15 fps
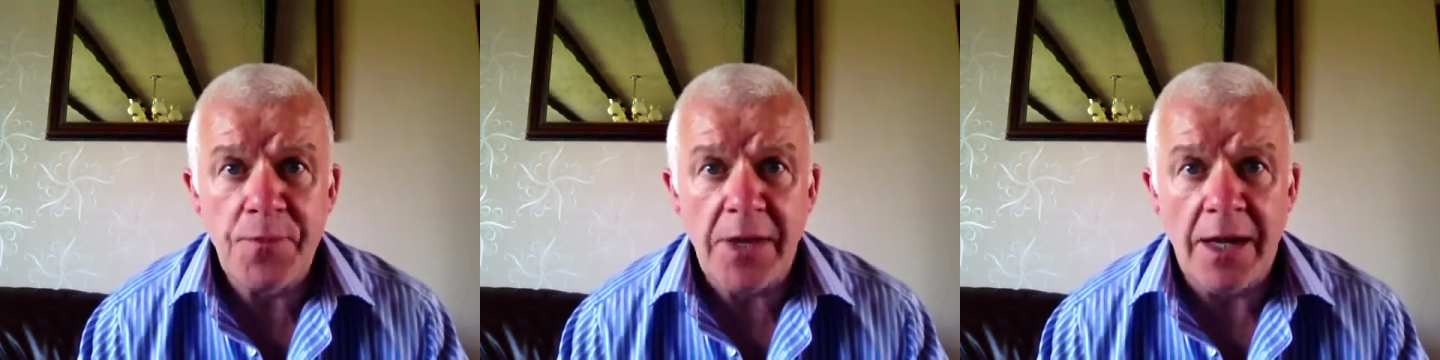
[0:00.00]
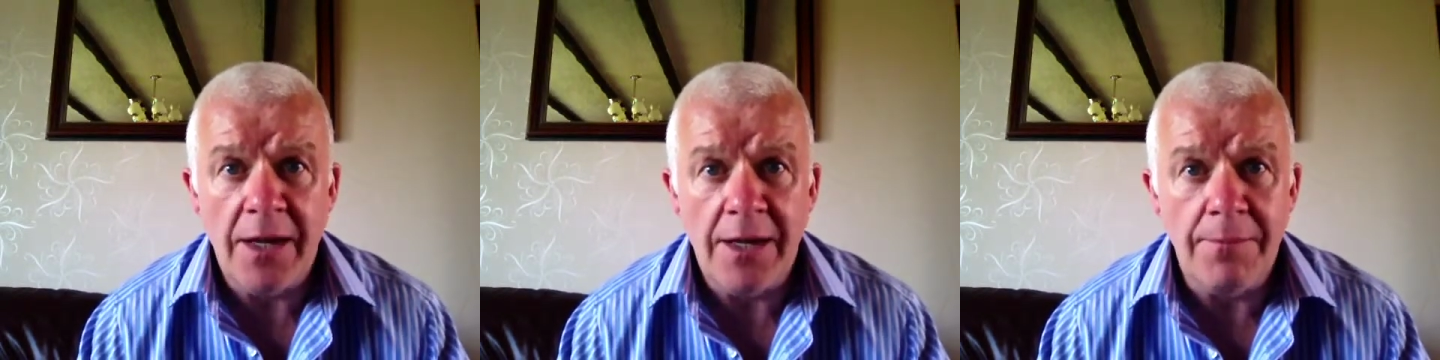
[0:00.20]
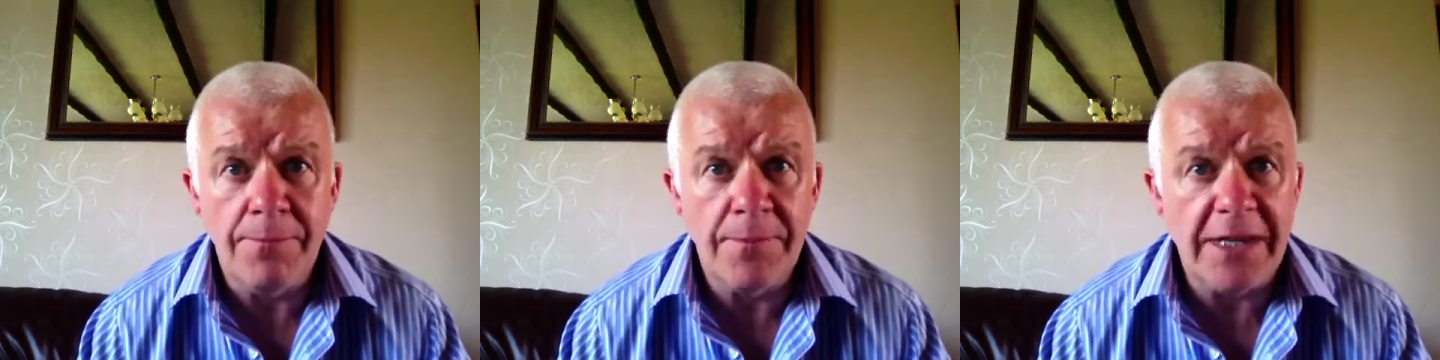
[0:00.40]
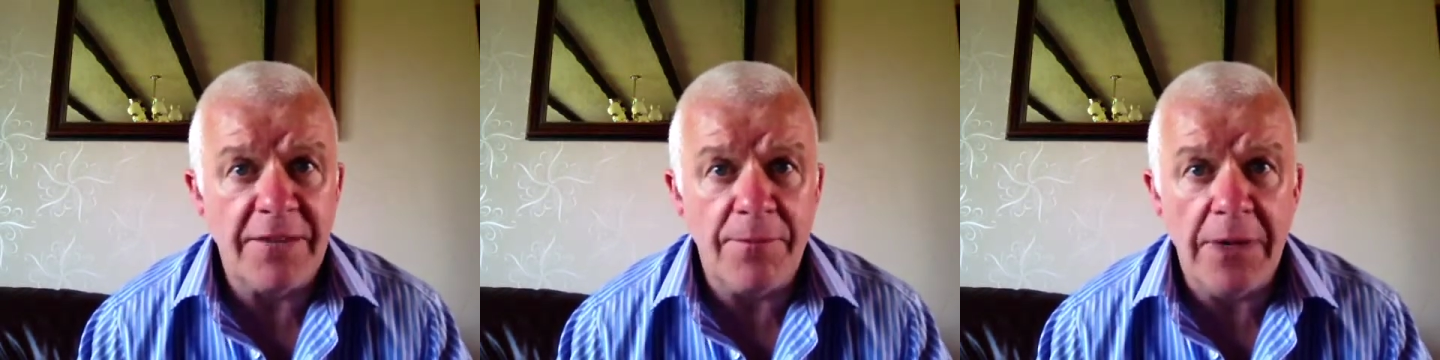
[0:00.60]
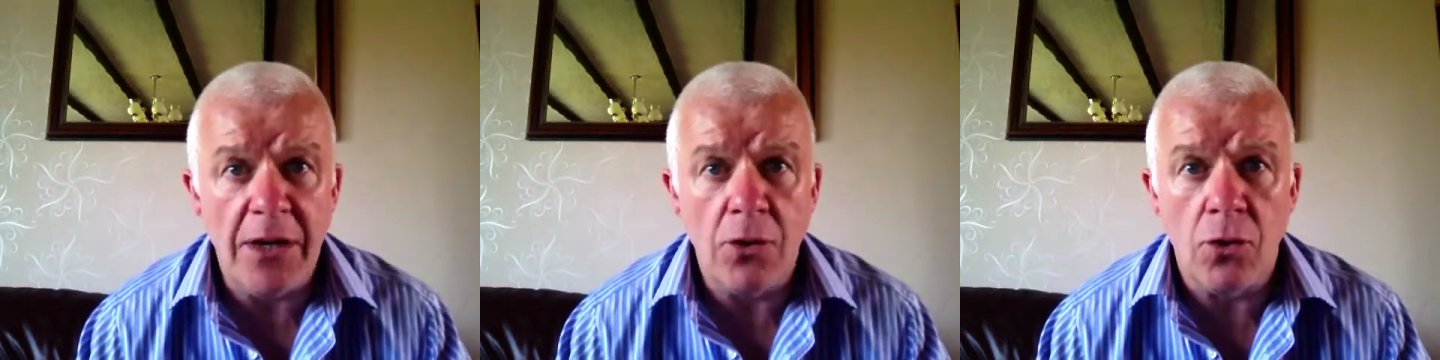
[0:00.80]
Um, give
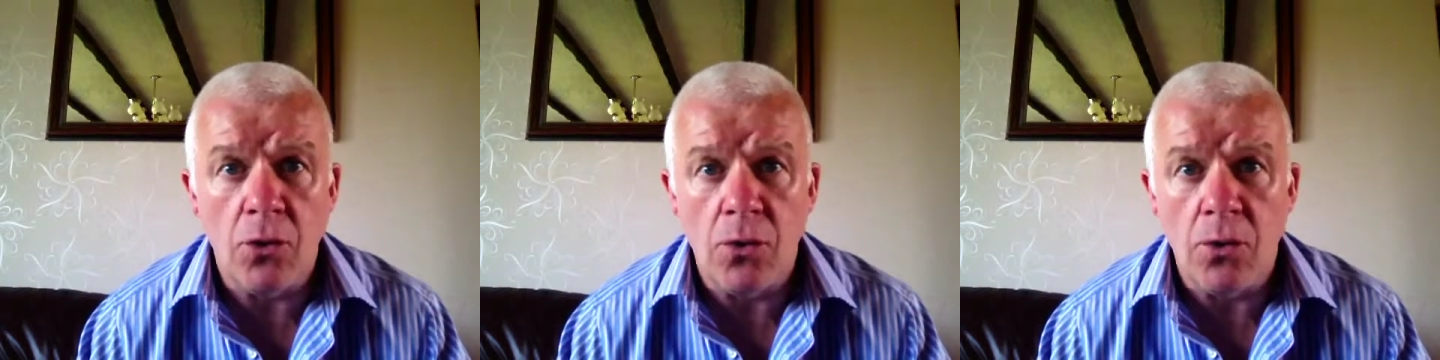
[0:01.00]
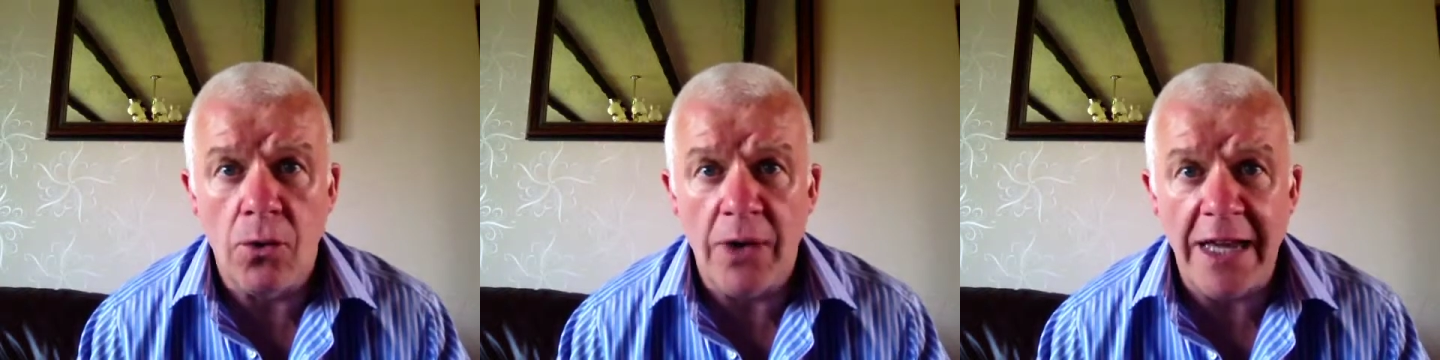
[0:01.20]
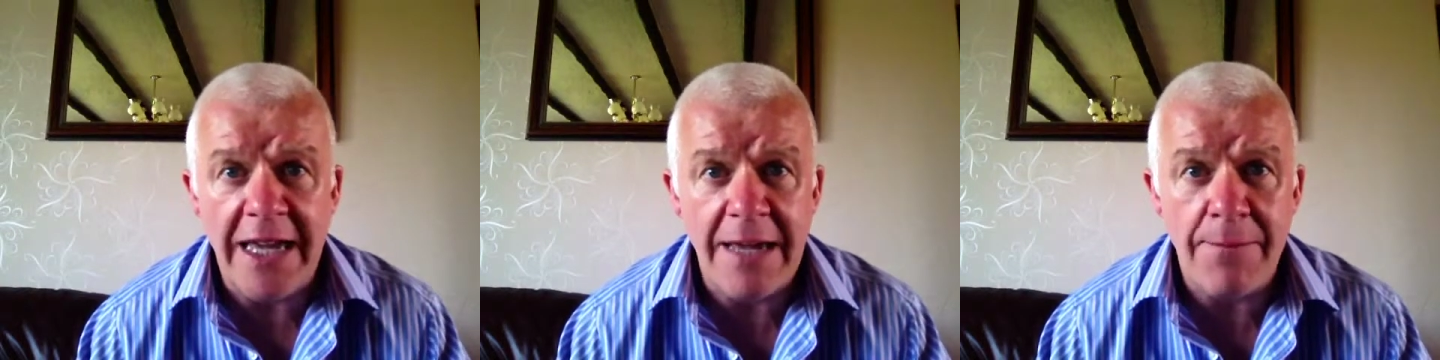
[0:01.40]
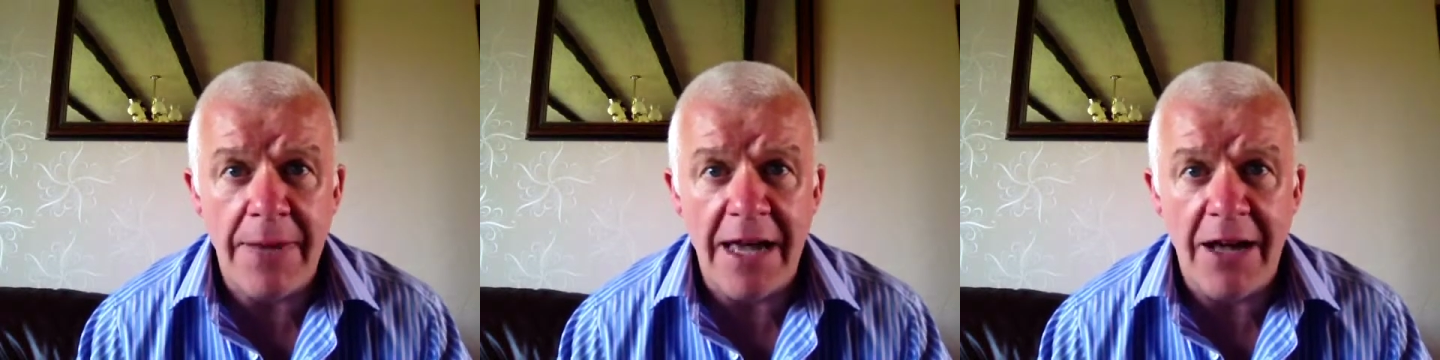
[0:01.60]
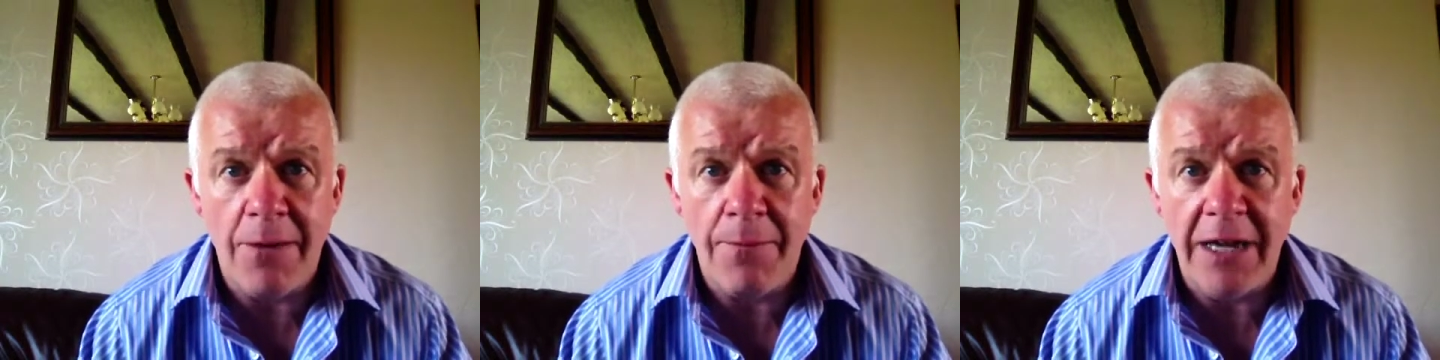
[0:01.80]
me a call,
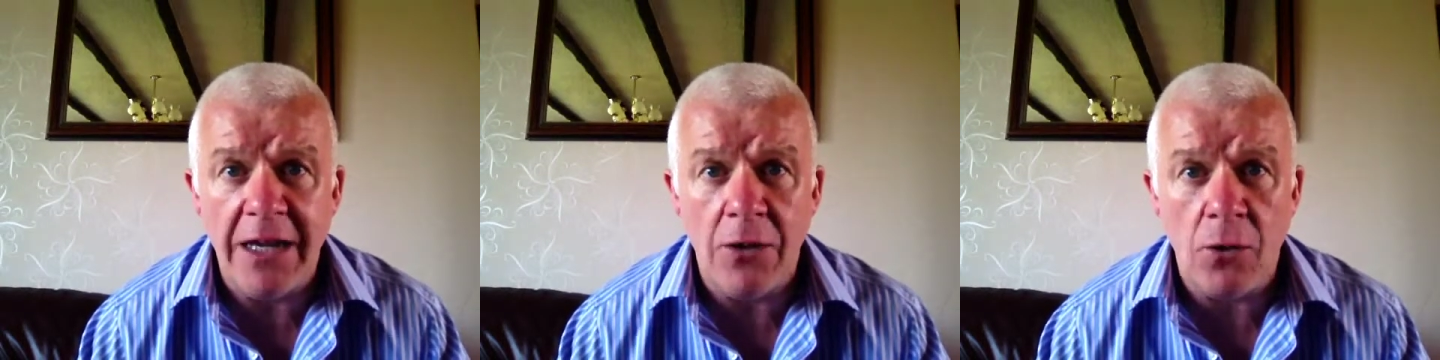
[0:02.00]
email me,